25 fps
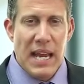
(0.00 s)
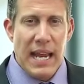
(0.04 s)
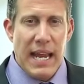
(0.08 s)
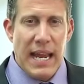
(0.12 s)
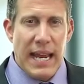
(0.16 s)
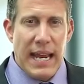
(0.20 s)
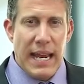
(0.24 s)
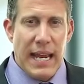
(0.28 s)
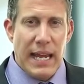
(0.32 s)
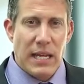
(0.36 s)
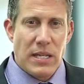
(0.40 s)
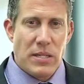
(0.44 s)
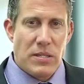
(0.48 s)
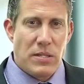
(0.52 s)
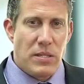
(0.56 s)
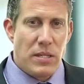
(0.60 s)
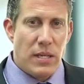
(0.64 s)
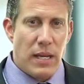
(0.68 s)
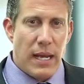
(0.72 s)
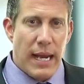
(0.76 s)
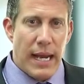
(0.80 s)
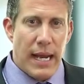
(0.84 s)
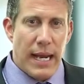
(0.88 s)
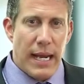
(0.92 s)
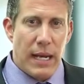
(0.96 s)
And
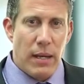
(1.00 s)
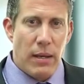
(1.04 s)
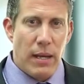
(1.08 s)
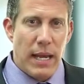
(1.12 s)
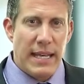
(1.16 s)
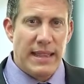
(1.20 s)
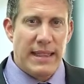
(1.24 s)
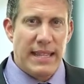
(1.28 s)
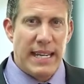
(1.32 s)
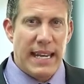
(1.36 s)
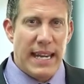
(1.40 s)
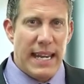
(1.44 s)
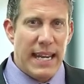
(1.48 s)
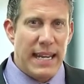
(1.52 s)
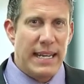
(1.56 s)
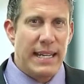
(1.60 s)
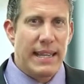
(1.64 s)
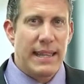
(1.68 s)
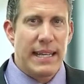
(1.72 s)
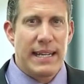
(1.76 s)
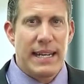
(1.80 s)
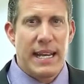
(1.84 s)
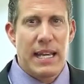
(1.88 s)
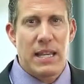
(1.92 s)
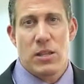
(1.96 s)
at the end
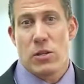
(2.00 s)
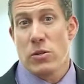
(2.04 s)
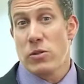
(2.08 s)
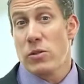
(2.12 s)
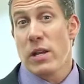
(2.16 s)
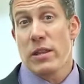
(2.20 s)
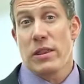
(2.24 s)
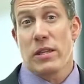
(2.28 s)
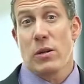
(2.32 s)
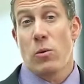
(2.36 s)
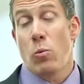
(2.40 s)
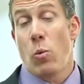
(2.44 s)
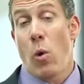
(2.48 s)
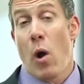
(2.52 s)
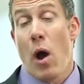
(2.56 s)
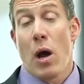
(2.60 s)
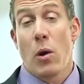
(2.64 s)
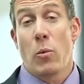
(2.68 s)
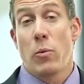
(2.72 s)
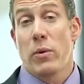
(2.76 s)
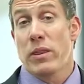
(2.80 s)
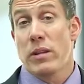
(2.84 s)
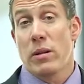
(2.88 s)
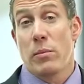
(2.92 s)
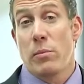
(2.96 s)
of the day, there's nothing
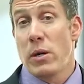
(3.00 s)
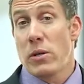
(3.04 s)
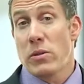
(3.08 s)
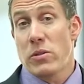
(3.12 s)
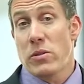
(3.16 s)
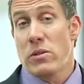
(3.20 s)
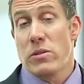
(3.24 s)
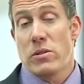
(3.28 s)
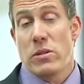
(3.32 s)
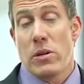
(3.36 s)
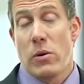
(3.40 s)
wrong with emotions.